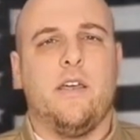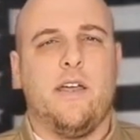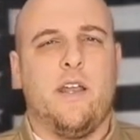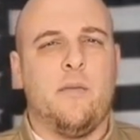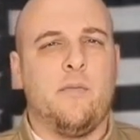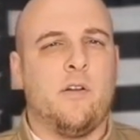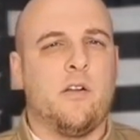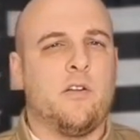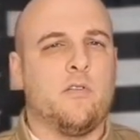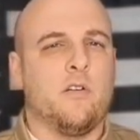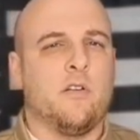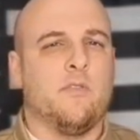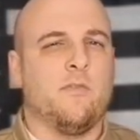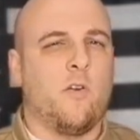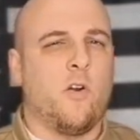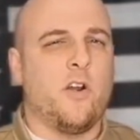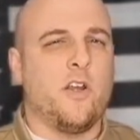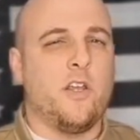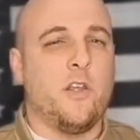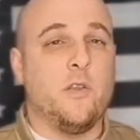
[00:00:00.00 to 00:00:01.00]
And I'm going to
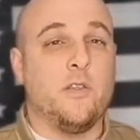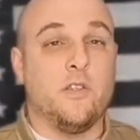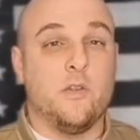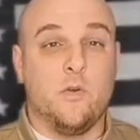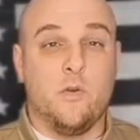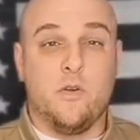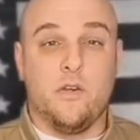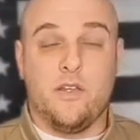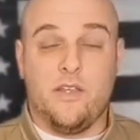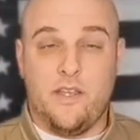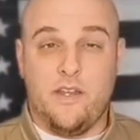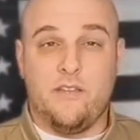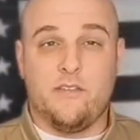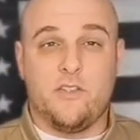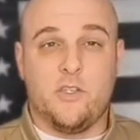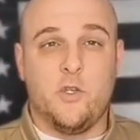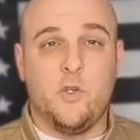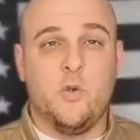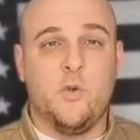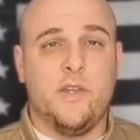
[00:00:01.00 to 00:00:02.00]
refer you to
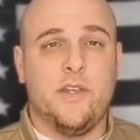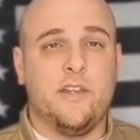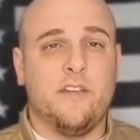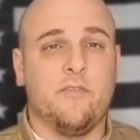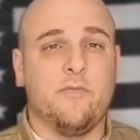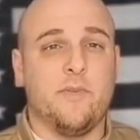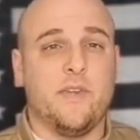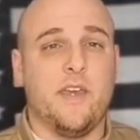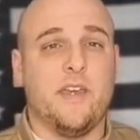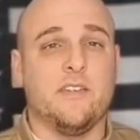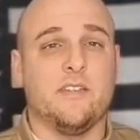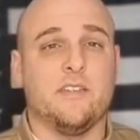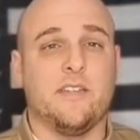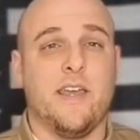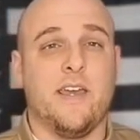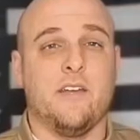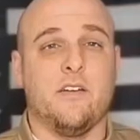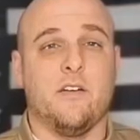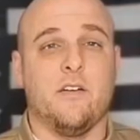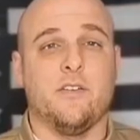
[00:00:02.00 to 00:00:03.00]
two NFPA
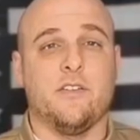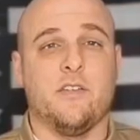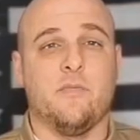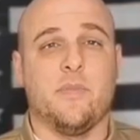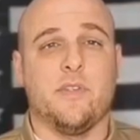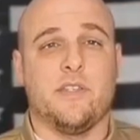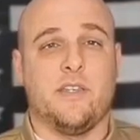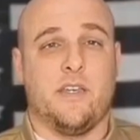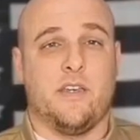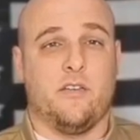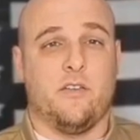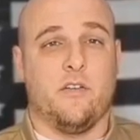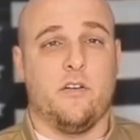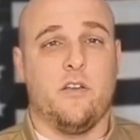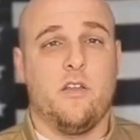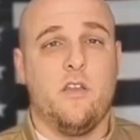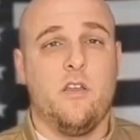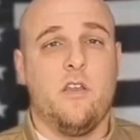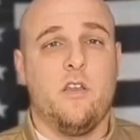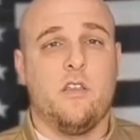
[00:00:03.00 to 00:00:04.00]
standards in particular.